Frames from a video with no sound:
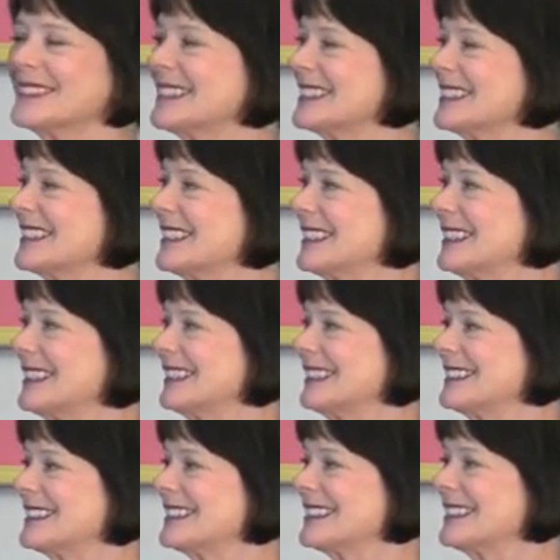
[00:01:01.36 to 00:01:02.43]

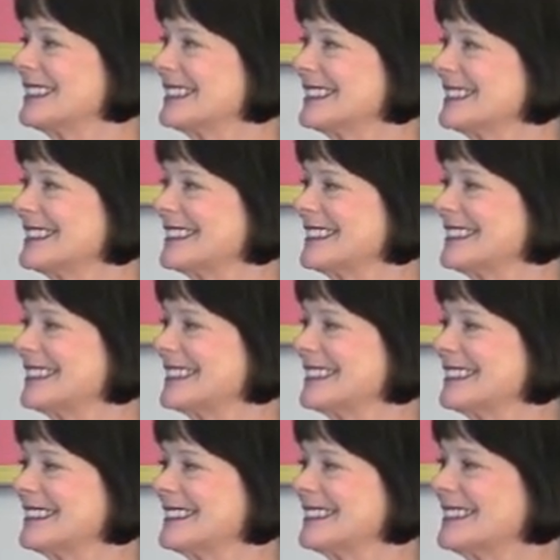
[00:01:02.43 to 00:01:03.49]
(not speaking)